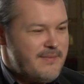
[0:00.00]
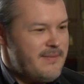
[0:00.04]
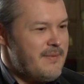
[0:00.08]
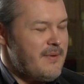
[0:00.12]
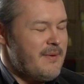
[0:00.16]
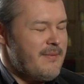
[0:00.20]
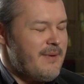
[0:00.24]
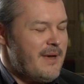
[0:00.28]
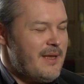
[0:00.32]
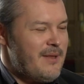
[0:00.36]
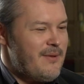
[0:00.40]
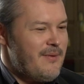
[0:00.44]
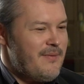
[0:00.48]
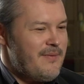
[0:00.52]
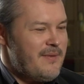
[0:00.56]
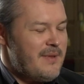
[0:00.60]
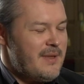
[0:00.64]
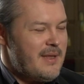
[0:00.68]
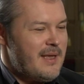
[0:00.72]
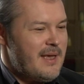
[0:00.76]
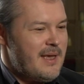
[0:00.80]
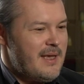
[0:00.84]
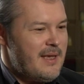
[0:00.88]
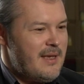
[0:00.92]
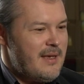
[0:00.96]
quite often
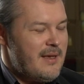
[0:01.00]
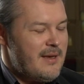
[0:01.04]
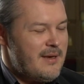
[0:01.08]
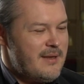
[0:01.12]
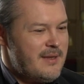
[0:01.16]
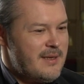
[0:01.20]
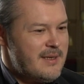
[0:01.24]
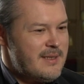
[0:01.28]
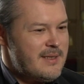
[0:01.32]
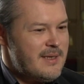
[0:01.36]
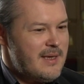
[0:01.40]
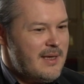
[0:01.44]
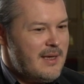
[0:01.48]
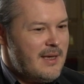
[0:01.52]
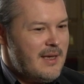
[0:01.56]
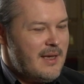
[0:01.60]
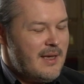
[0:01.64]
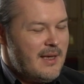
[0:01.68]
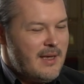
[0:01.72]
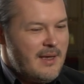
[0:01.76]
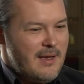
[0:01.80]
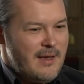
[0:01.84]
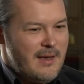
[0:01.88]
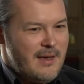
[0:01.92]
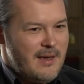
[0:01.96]
I hear this,
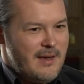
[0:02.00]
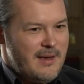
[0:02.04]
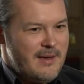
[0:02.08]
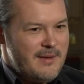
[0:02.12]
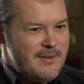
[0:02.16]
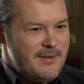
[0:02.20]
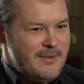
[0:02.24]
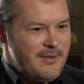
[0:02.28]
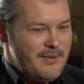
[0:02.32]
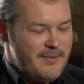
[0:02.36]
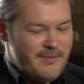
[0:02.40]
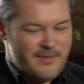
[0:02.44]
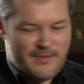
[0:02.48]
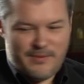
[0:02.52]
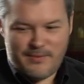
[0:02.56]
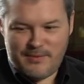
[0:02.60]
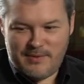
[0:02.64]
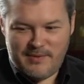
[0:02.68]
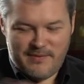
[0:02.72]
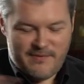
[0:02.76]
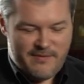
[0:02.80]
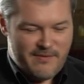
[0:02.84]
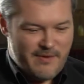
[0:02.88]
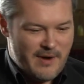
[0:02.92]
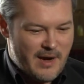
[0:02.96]
through
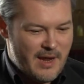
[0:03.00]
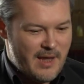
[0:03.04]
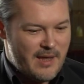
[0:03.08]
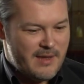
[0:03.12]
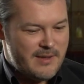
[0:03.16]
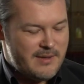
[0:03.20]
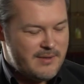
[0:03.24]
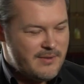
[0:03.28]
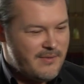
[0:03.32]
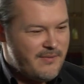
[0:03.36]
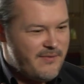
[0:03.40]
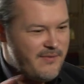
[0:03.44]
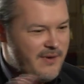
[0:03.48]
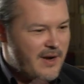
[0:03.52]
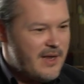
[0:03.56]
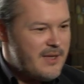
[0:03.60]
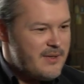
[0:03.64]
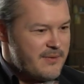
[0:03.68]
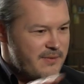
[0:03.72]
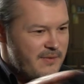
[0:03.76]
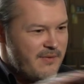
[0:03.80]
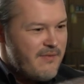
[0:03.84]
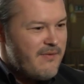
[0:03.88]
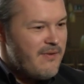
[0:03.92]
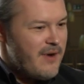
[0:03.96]
the friends of friends
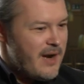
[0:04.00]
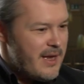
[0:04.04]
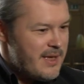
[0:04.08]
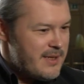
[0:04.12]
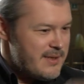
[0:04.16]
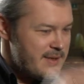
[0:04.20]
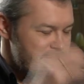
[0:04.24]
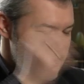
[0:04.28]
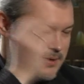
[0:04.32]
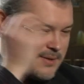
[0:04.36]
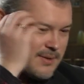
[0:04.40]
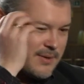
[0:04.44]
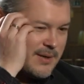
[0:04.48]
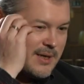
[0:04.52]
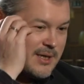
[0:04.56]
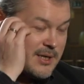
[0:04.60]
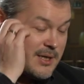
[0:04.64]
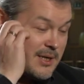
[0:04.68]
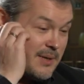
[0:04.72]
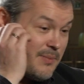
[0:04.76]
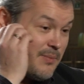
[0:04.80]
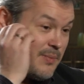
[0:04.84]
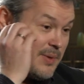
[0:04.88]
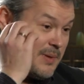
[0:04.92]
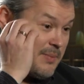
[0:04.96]
of friends. So
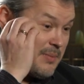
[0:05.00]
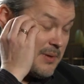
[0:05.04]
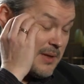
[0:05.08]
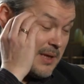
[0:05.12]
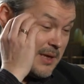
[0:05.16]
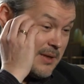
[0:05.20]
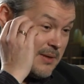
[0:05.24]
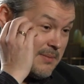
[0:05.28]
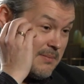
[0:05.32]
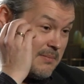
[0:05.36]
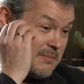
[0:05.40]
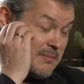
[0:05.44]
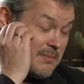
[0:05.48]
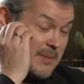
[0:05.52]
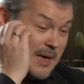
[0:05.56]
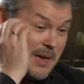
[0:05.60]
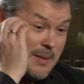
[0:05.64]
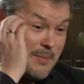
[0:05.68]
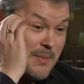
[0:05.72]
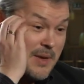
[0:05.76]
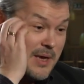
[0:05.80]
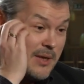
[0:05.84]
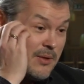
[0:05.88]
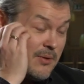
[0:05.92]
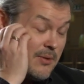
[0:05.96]
actually people I
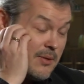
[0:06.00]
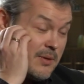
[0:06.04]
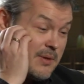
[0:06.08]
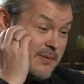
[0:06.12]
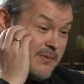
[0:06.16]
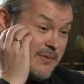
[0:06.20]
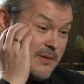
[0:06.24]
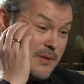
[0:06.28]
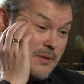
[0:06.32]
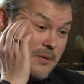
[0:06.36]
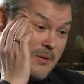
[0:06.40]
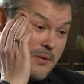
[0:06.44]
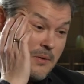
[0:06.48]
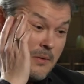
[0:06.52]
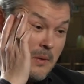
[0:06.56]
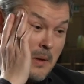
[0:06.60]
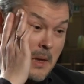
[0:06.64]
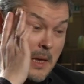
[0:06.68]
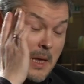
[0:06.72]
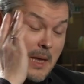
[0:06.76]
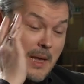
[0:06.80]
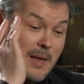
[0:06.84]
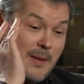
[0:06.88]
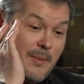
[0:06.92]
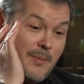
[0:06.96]
may not even know,
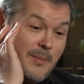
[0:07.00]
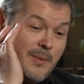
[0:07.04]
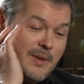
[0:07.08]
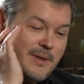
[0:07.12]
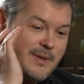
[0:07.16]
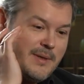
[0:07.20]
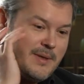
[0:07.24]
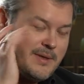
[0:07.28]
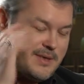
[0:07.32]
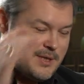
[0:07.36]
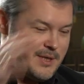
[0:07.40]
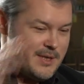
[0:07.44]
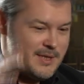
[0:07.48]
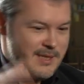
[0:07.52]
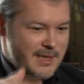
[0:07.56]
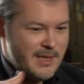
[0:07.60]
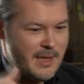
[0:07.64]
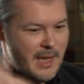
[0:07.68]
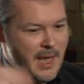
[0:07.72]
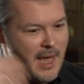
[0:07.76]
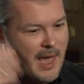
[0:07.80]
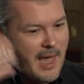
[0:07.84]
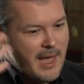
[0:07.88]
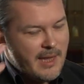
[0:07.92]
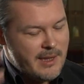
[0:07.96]
but it's just in
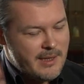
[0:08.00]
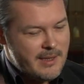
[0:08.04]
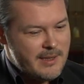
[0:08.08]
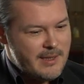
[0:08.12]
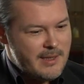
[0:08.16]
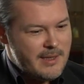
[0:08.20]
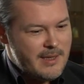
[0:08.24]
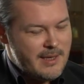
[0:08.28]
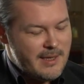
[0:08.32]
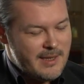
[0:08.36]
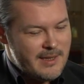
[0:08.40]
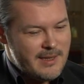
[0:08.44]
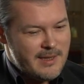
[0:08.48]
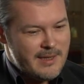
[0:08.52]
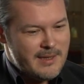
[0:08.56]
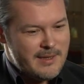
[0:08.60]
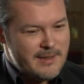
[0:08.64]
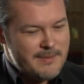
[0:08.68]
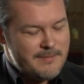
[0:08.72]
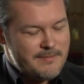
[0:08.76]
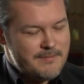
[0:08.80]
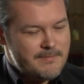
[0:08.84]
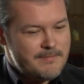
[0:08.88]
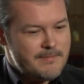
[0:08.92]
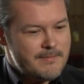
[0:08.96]
the end, in
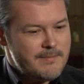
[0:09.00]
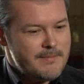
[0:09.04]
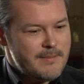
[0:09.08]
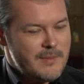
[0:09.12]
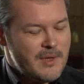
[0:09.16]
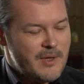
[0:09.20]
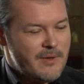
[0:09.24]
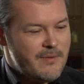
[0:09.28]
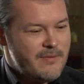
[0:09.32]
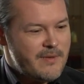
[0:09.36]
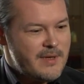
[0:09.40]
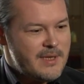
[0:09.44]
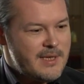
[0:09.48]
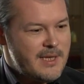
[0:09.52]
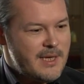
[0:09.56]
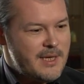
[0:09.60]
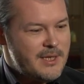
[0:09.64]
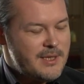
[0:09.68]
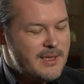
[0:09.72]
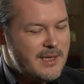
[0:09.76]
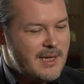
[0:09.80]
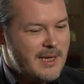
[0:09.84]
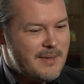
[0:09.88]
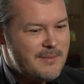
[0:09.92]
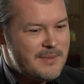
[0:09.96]
the
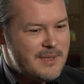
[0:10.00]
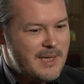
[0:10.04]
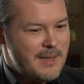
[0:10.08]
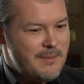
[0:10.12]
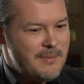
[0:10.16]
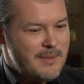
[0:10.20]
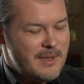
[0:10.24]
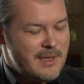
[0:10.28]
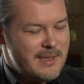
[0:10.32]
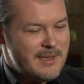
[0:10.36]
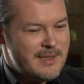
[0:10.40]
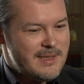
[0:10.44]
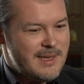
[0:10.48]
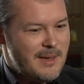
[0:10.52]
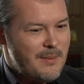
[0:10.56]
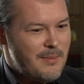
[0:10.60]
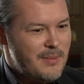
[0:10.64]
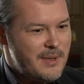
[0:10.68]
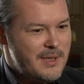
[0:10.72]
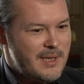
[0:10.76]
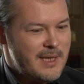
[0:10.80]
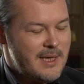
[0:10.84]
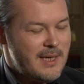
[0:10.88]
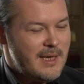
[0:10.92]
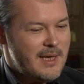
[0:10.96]
conversation comes up that
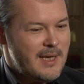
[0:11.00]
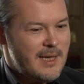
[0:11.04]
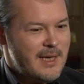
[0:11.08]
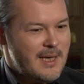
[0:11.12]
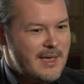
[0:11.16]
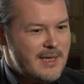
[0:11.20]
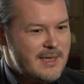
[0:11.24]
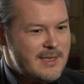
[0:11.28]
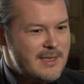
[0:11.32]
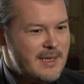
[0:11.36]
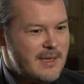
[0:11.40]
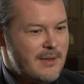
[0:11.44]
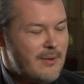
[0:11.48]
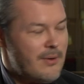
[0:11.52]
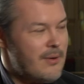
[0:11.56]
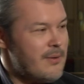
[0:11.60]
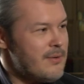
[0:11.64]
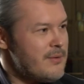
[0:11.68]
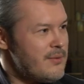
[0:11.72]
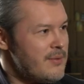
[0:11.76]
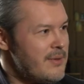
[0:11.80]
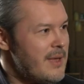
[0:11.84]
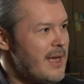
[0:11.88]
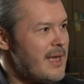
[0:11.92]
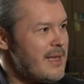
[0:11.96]
somebody said, oh,
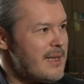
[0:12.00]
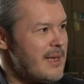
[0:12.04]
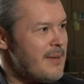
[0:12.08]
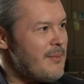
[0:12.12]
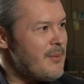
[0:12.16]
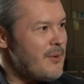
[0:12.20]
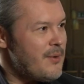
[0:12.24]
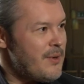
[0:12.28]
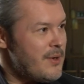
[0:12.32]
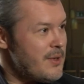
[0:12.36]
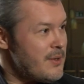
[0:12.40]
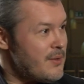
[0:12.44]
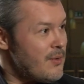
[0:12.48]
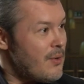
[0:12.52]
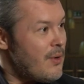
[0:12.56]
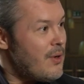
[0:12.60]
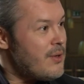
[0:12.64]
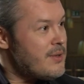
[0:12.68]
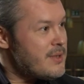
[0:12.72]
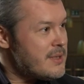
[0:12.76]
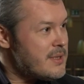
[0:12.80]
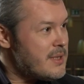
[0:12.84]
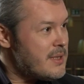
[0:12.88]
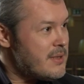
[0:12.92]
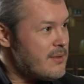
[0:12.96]
tonight I'm going to
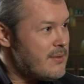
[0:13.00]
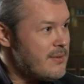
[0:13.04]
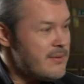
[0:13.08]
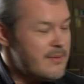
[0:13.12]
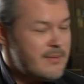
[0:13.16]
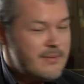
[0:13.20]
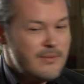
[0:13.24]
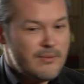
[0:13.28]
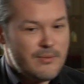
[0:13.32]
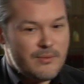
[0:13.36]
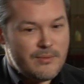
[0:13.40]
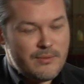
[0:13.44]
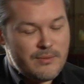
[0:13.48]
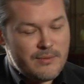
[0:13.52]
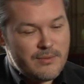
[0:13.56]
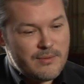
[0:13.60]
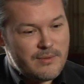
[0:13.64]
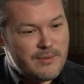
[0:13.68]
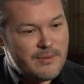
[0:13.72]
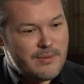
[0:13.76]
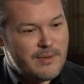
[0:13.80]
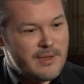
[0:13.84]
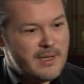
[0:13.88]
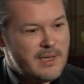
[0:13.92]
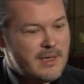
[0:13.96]
concert
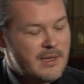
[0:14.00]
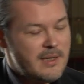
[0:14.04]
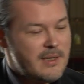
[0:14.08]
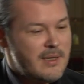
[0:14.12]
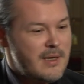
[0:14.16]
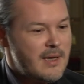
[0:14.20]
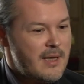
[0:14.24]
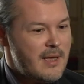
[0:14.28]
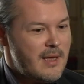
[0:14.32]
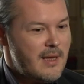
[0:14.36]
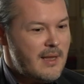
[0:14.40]
to hear